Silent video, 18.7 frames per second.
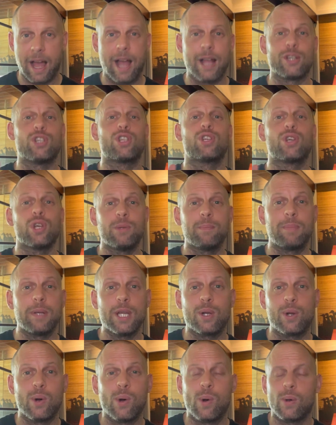I should be
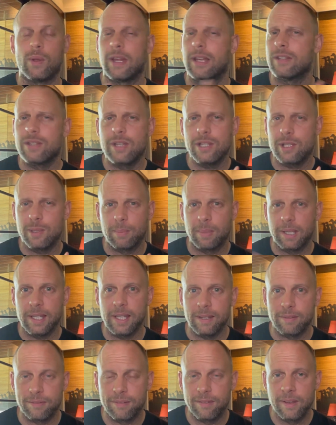cool. That's just a
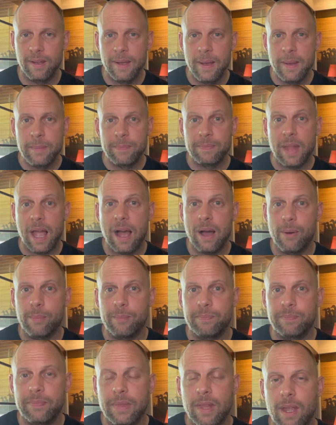belief.
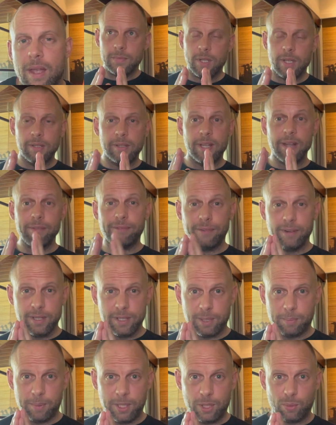Now, the
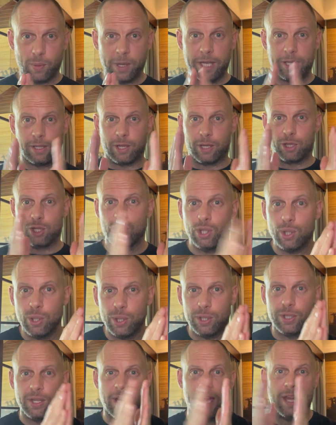difference between a
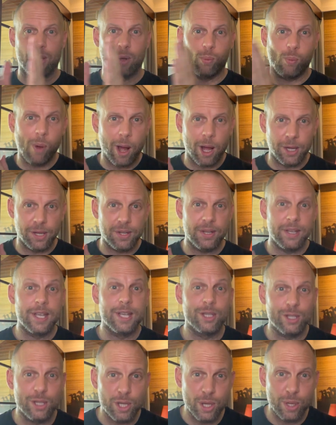should and a want
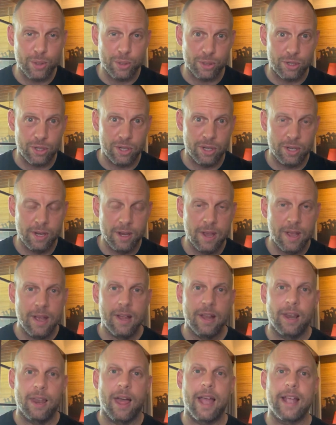is huge.
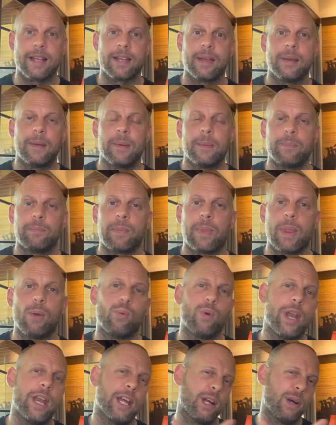Like
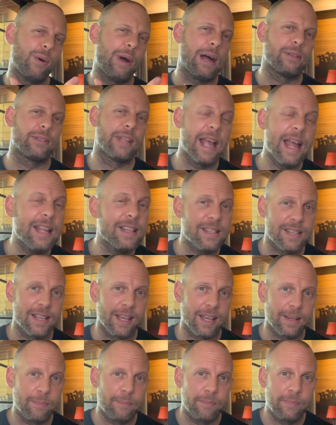when I go out
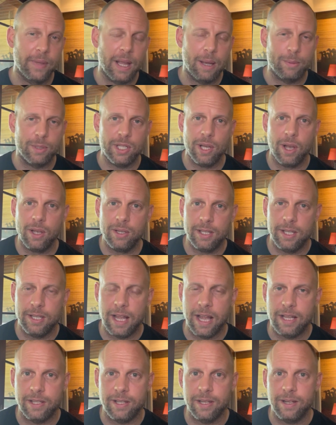dancing, I'm a salsa
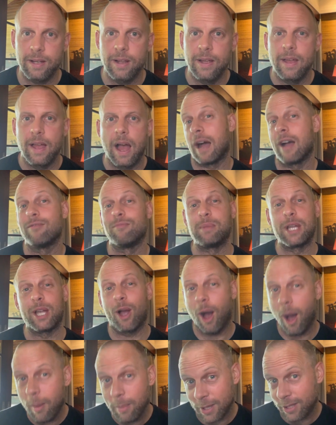dancer. I've
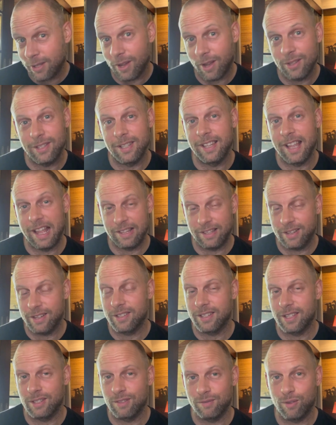become a salsa dancer
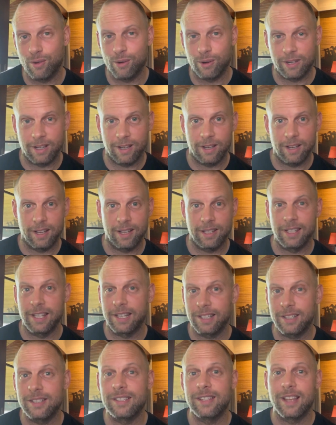since 4
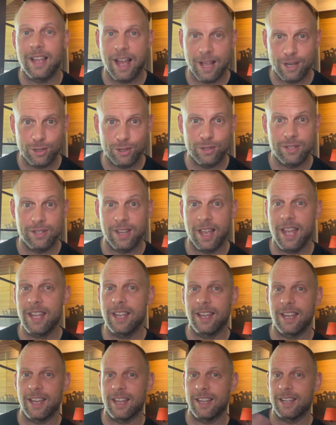years, I should
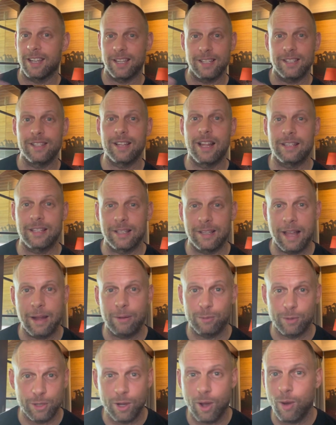say. And it's not
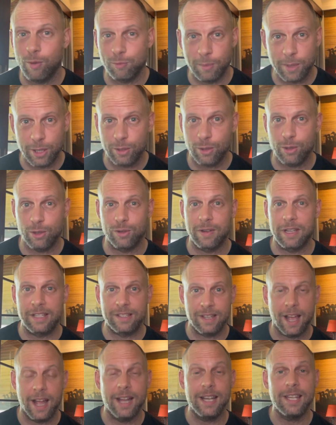that resolved my social
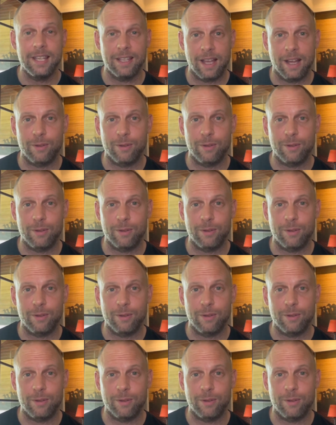anxiety.